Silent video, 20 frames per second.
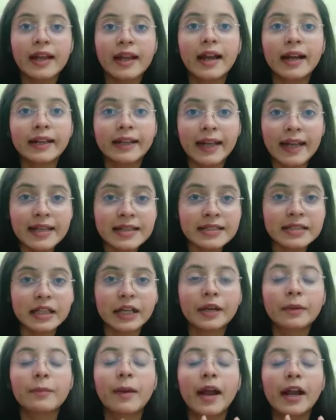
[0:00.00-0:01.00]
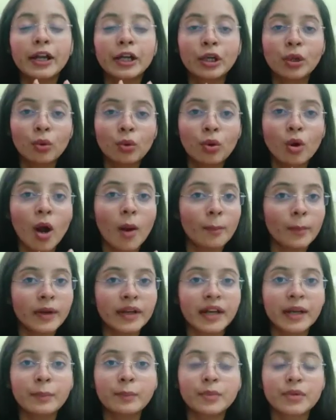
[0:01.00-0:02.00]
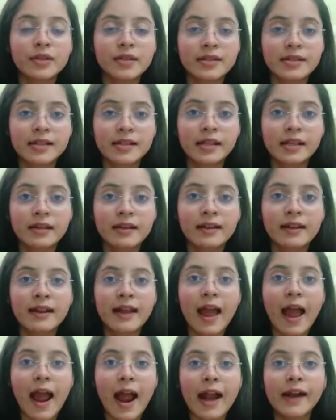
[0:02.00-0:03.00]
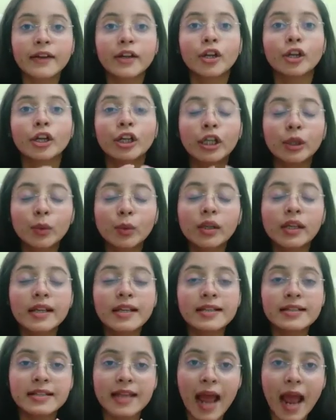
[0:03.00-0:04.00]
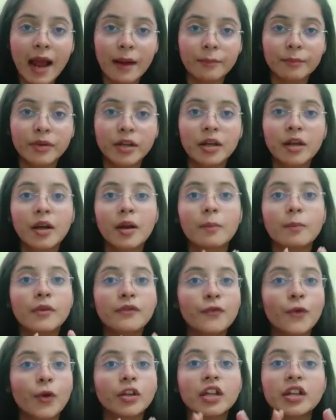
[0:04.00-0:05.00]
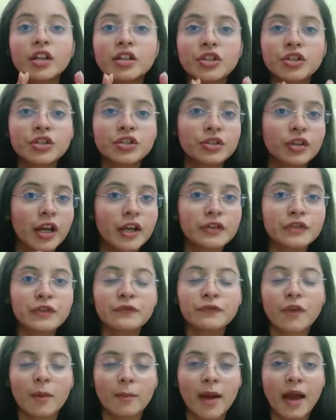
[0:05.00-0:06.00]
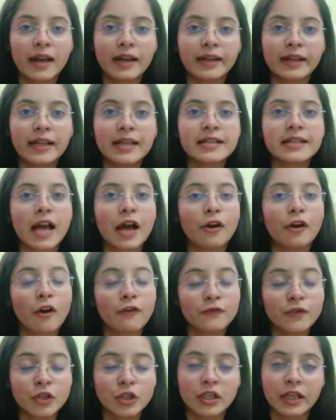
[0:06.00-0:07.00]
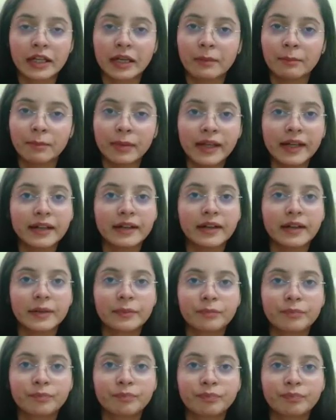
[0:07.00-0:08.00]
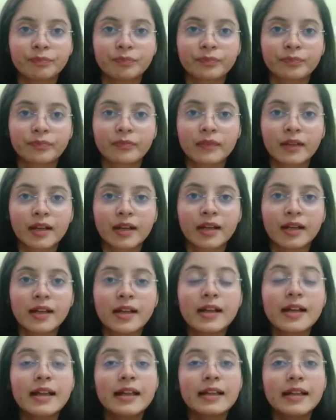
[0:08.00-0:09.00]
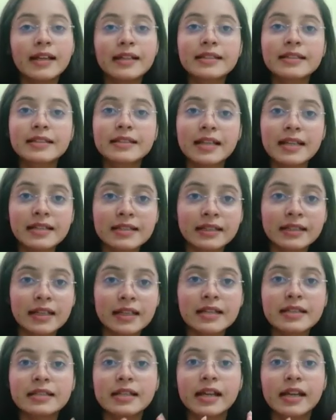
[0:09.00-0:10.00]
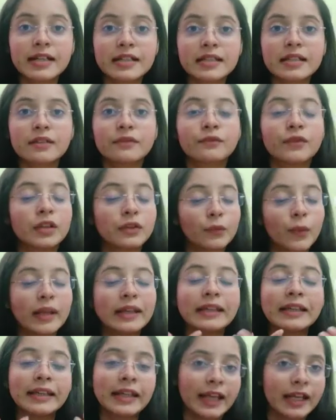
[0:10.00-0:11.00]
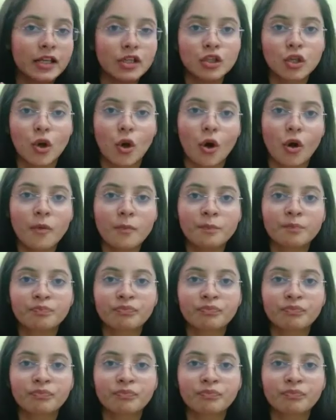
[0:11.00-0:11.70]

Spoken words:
attested by two competent persons, and duly stamped before the registration formalities are officially completed. Let's discuss it with one case law.